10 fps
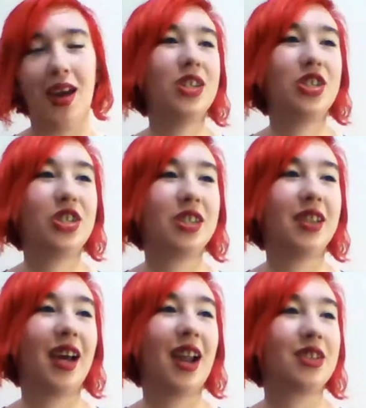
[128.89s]
Wished
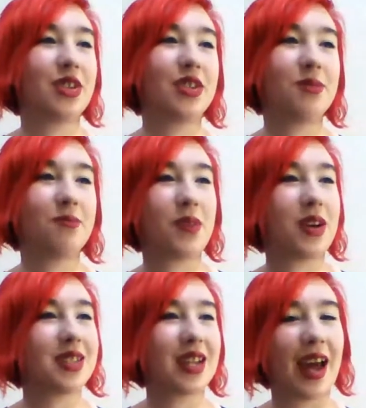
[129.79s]
that a certain
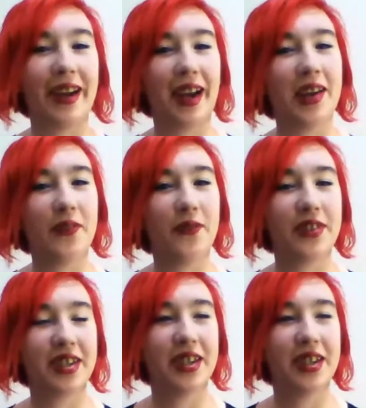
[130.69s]
person had lived,